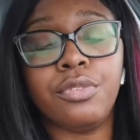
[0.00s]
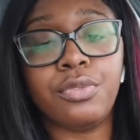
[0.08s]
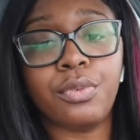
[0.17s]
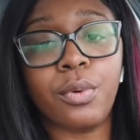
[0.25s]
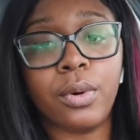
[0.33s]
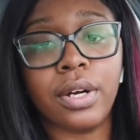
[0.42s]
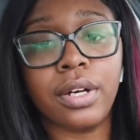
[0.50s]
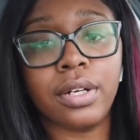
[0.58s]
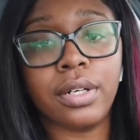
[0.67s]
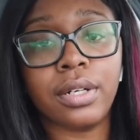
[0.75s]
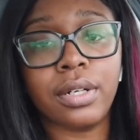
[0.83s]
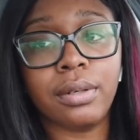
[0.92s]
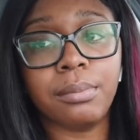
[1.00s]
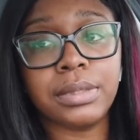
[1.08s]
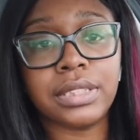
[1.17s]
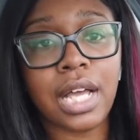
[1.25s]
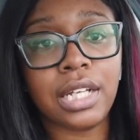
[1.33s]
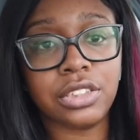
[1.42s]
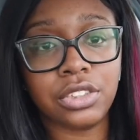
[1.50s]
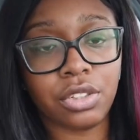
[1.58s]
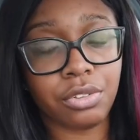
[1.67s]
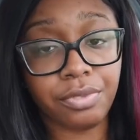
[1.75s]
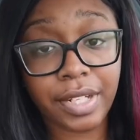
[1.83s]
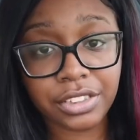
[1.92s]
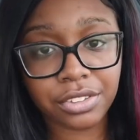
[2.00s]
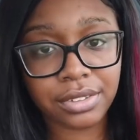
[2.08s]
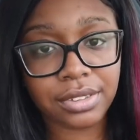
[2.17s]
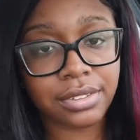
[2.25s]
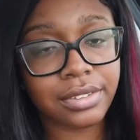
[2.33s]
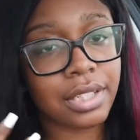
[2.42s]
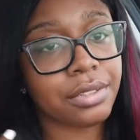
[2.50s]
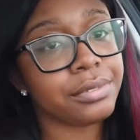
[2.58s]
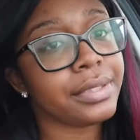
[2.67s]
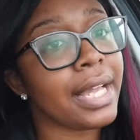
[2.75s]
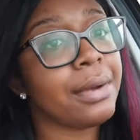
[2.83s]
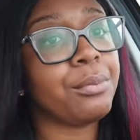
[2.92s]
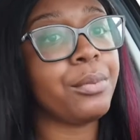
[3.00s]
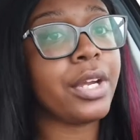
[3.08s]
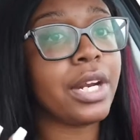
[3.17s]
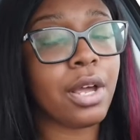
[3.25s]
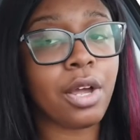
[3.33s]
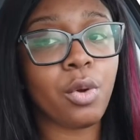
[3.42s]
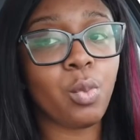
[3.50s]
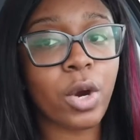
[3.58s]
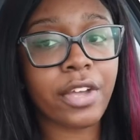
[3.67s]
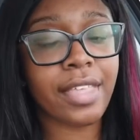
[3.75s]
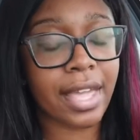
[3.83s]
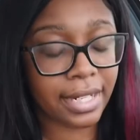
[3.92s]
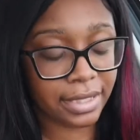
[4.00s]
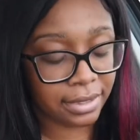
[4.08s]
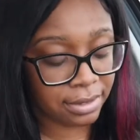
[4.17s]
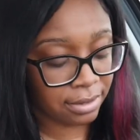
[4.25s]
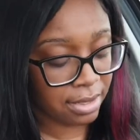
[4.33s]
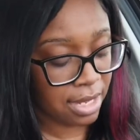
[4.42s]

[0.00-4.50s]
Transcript: for massages or facials. So yeah, we're gonna work that in.